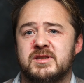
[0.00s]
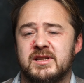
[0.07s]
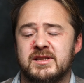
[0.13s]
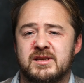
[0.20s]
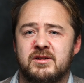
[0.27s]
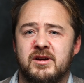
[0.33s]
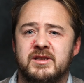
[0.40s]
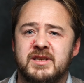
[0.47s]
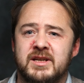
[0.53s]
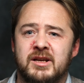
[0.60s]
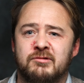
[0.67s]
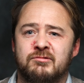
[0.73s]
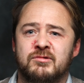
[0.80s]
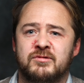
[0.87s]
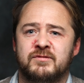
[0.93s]
this
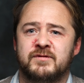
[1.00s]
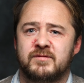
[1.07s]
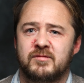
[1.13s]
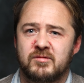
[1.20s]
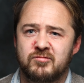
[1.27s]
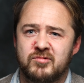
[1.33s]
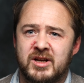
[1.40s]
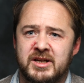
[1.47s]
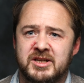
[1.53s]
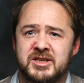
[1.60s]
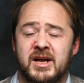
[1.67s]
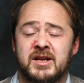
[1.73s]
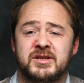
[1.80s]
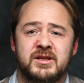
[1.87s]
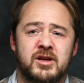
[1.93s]
idea of really
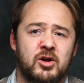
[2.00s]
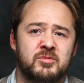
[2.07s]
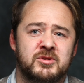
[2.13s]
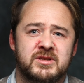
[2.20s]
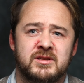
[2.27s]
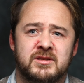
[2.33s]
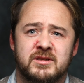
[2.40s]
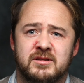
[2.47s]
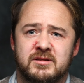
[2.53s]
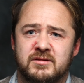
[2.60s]
changing homelessness.